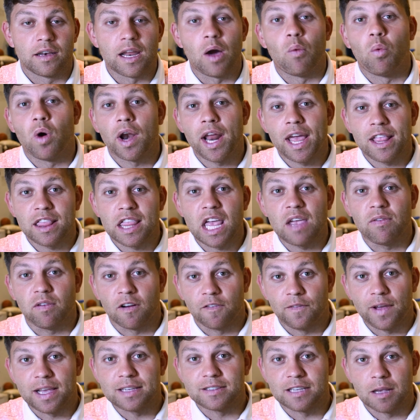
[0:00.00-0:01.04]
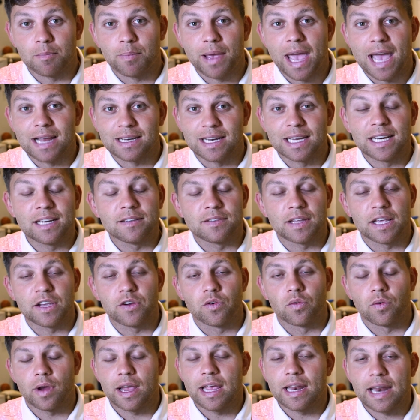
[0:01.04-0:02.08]
Now, what I say for Face Impact, it is a
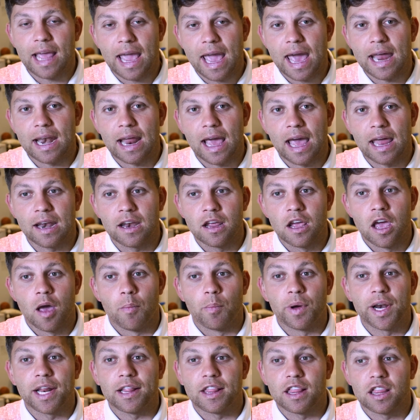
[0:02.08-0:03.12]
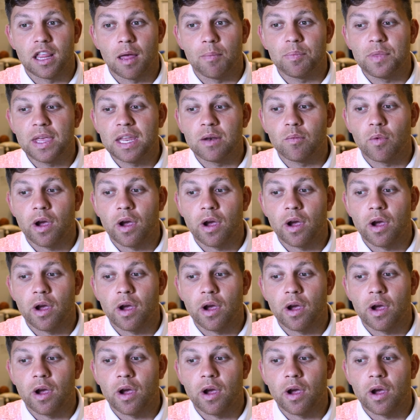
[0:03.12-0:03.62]
great add-on, but it's something